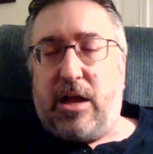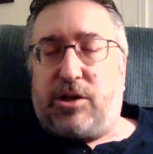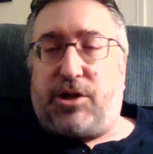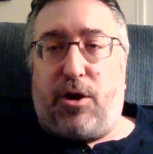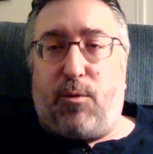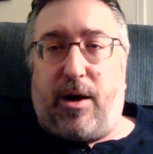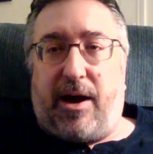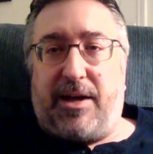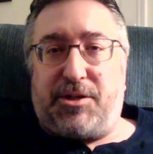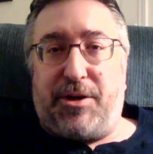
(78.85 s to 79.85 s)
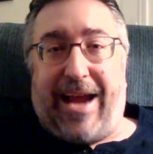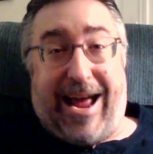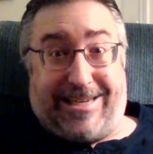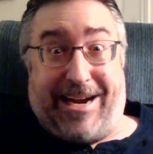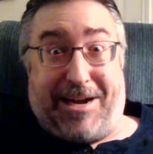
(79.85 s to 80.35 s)
So, uh, so
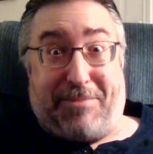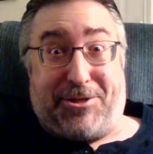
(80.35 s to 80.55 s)
yeah, check out my